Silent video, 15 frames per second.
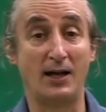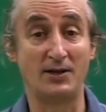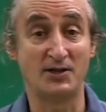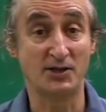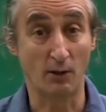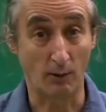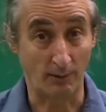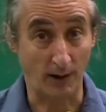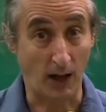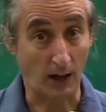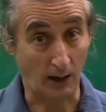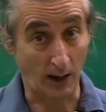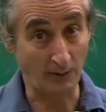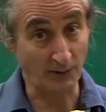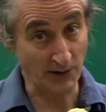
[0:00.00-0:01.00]
so
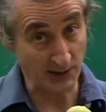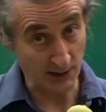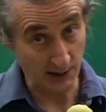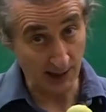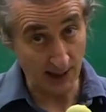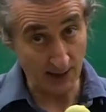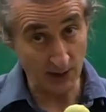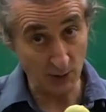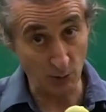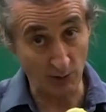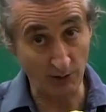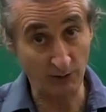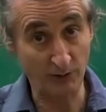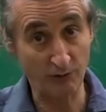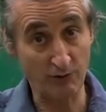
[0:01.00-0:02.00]
on. And this again is
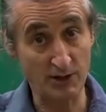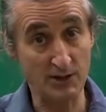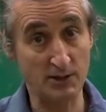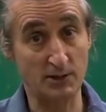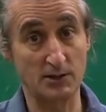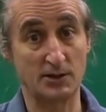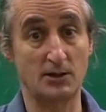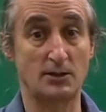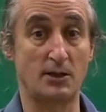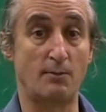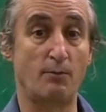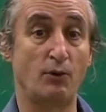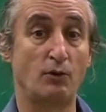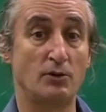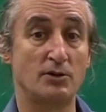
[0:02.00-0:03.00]
one of the reasons it's
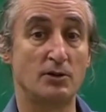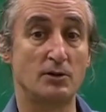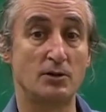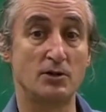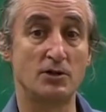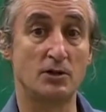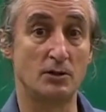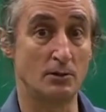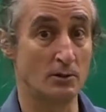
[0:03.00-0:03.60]
important to